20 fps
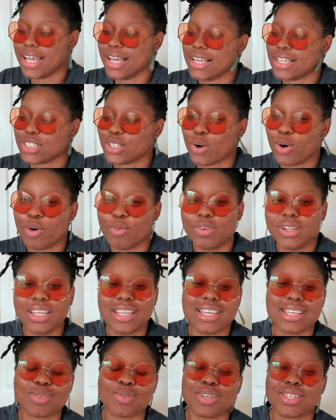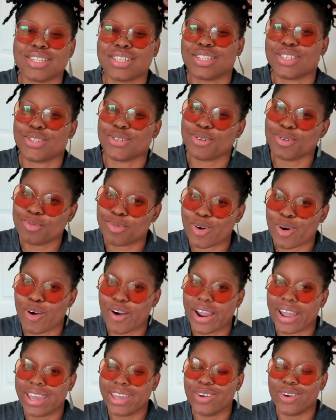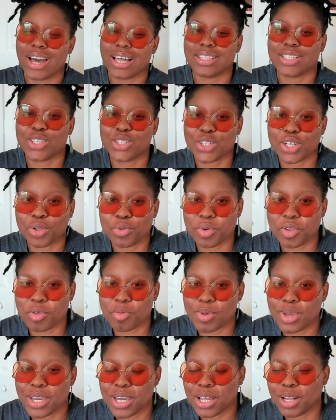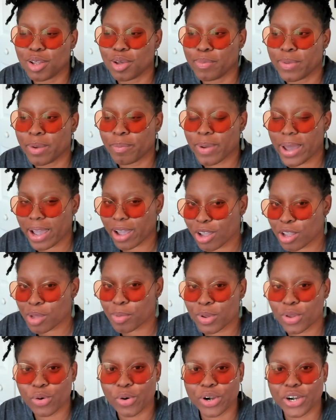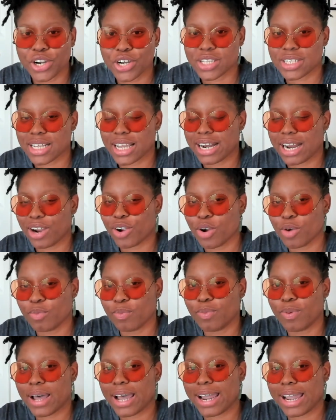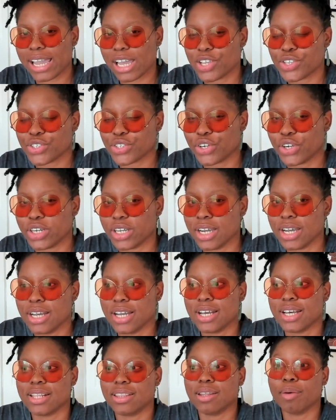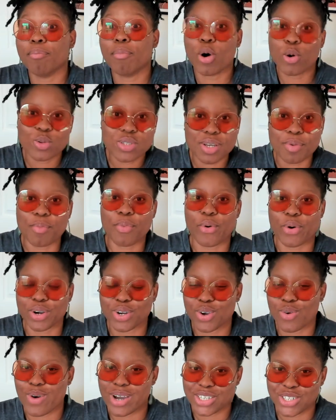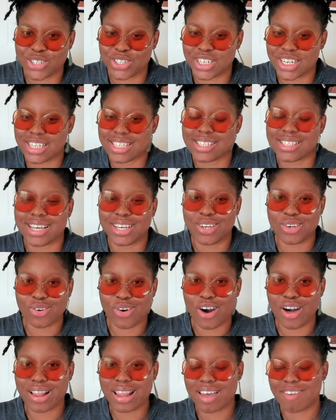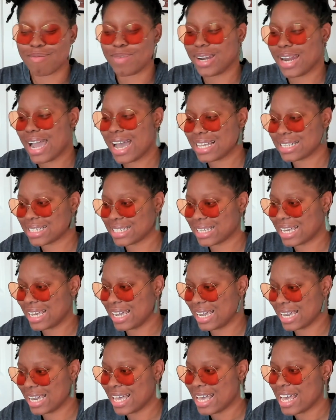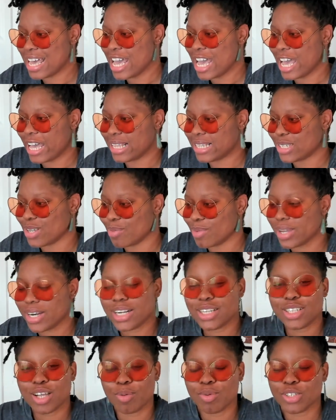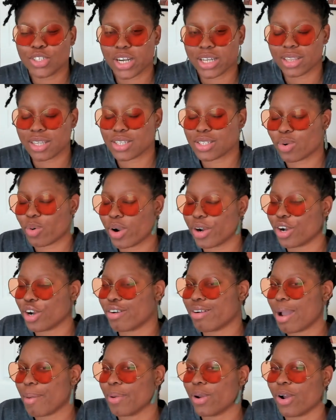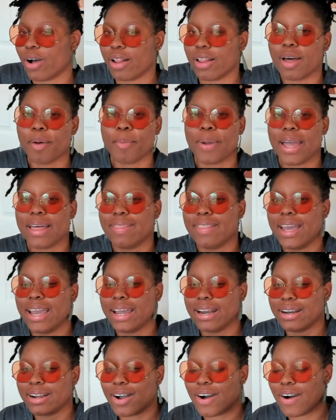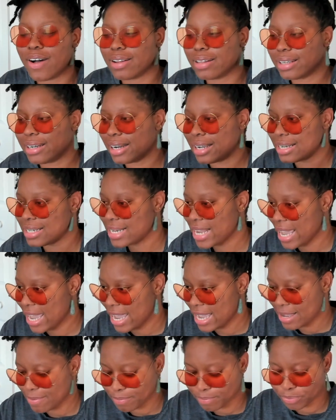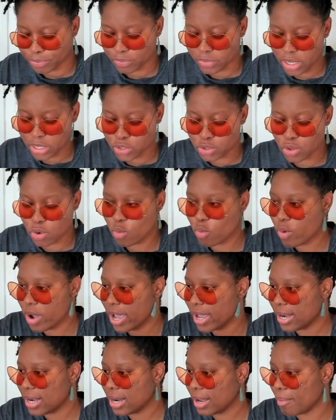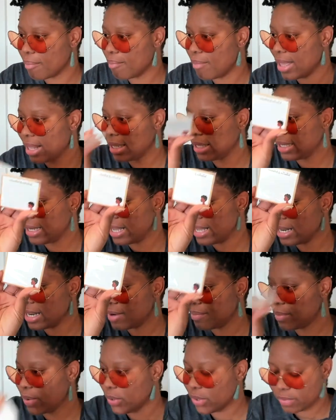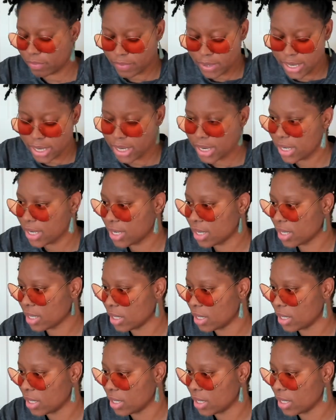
So hopefully this wasn't too boring. You got to chill with me a little bit, pack a couple orders, and I hope I answered the most important questions that you all have been asking. And so I'm gonna double check this order, wrap it all up, and then call it a day. So one, Melanated Motivated.